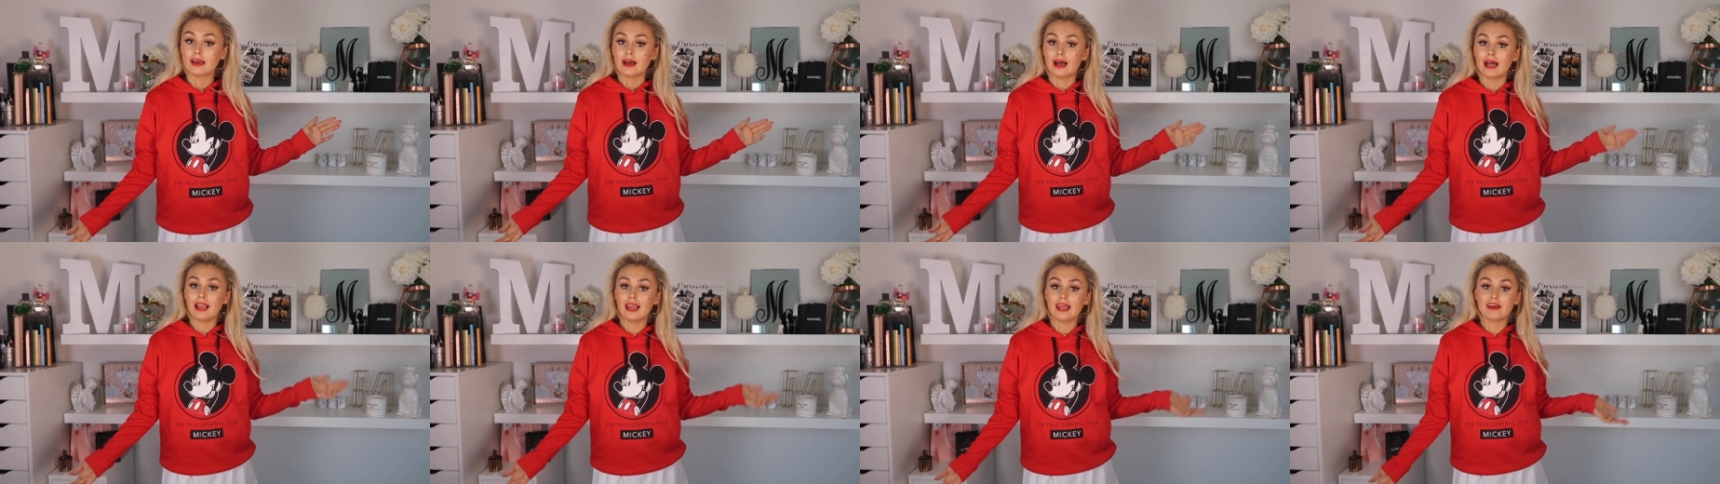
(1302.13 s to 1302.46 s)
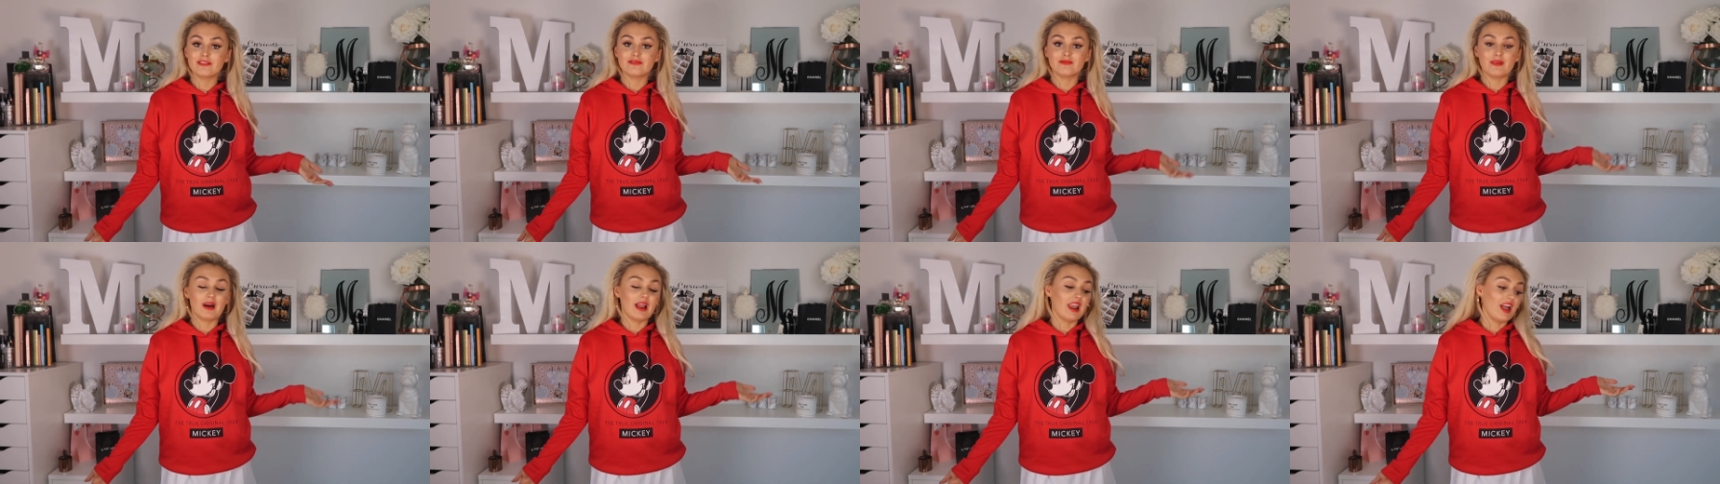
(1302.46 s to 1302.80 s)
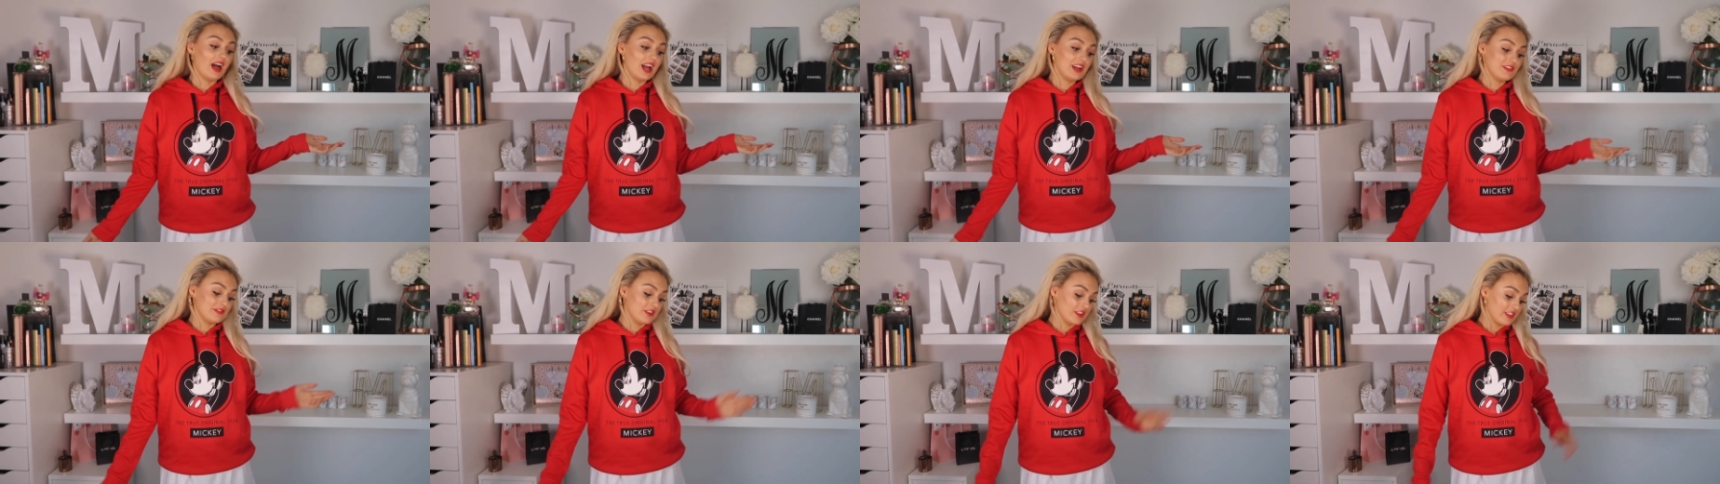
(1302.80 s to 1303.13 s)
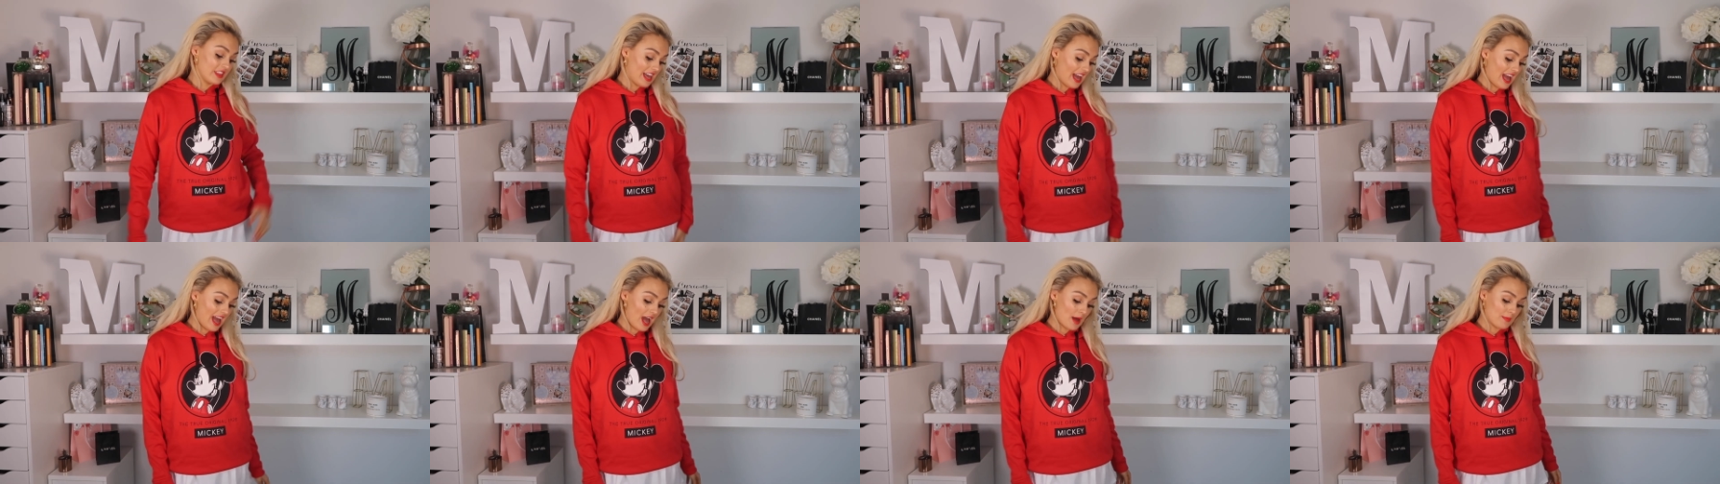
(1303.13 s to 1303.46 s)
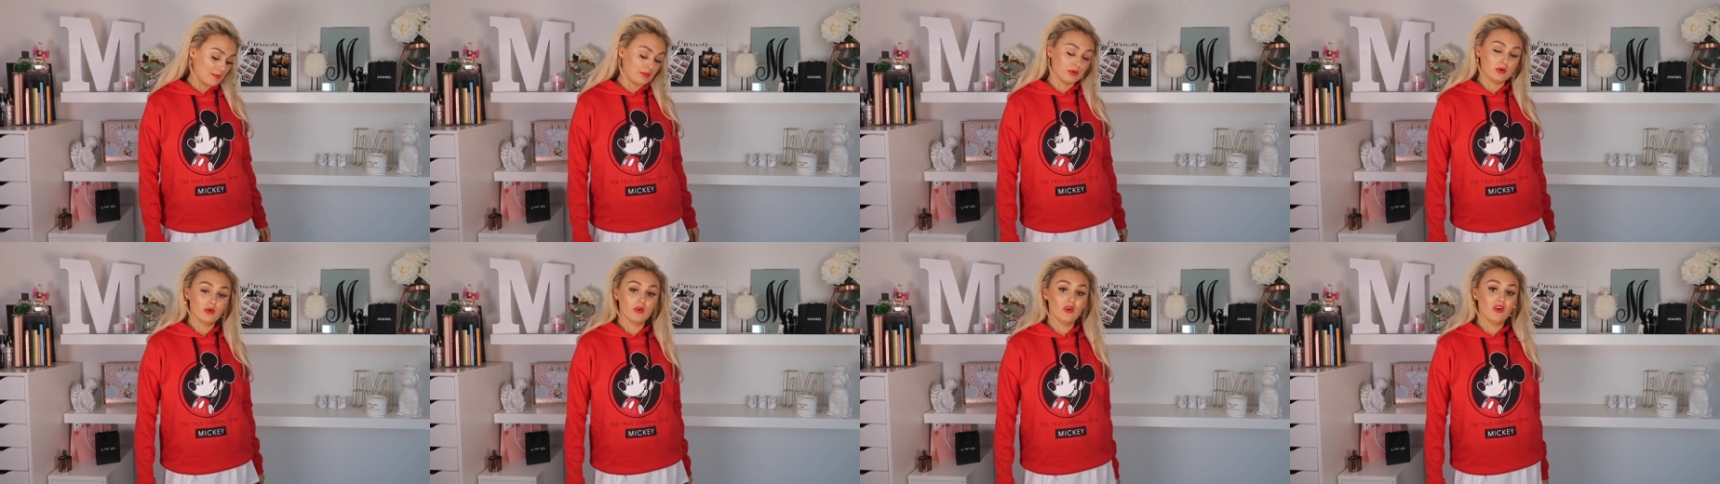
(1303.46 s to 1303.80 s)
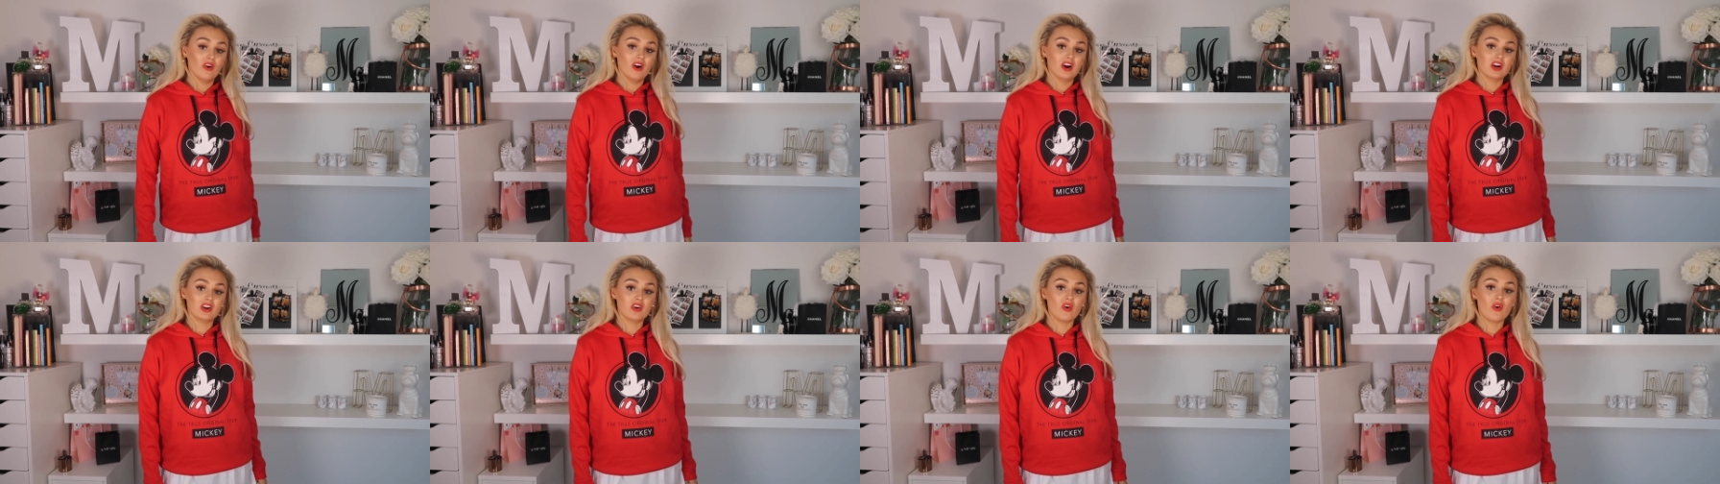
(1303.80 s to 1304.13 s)
I live my life at the
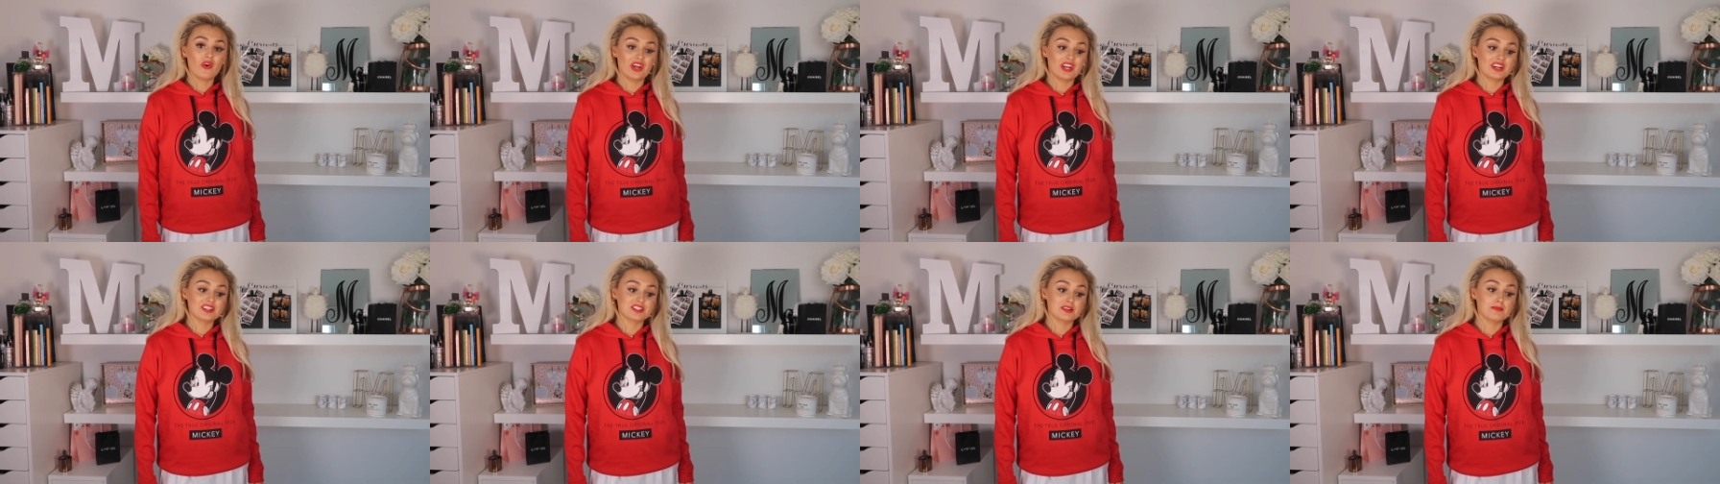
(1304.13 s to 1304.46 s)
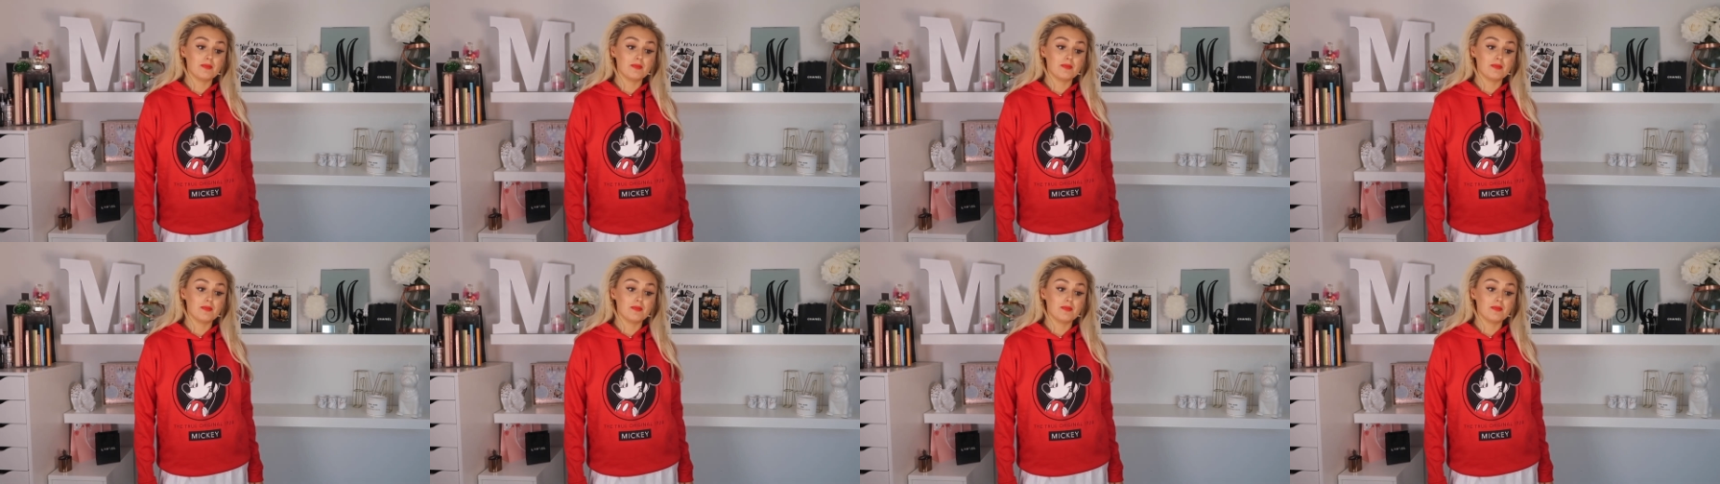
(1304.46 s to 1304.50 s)
airport according